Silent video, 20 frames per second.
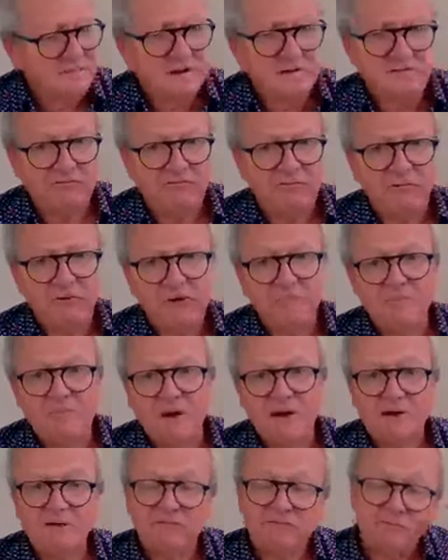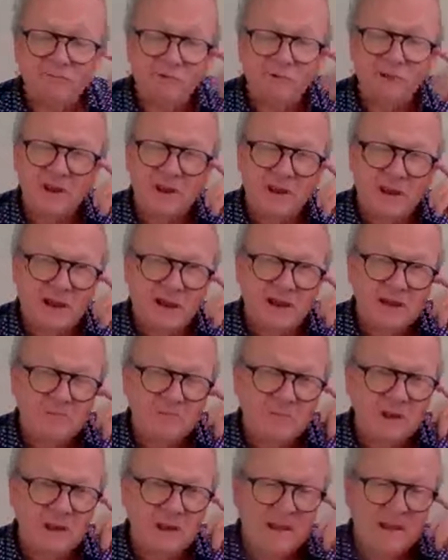it's about
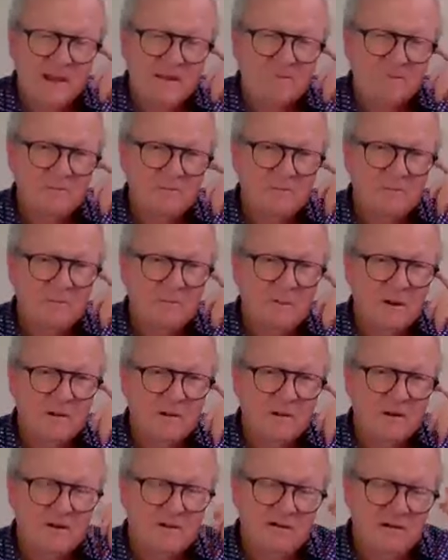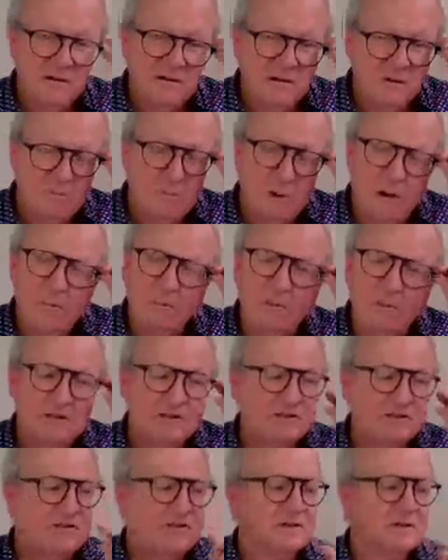49 million
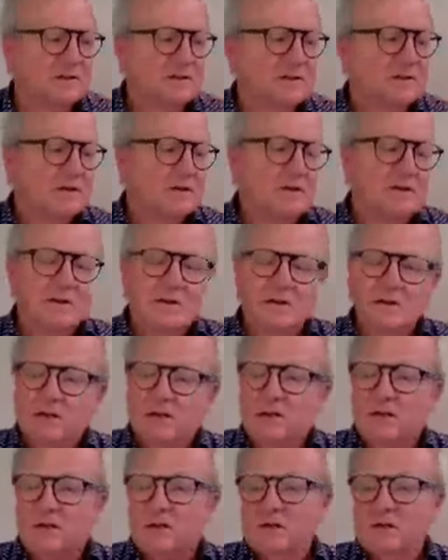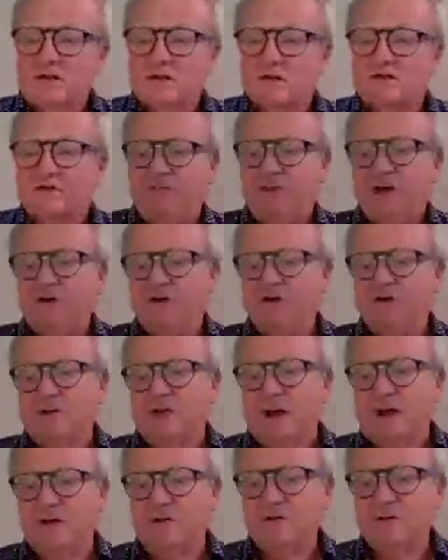bubbles. So if you had
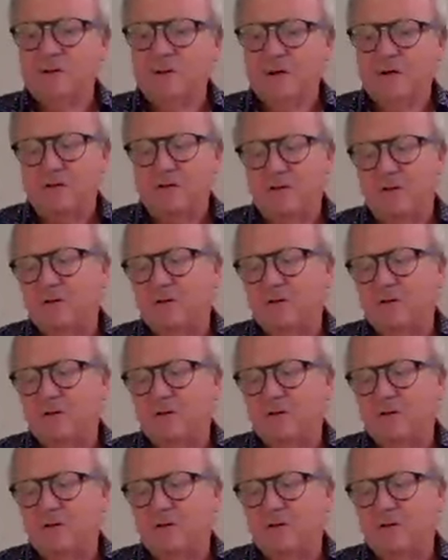to dilute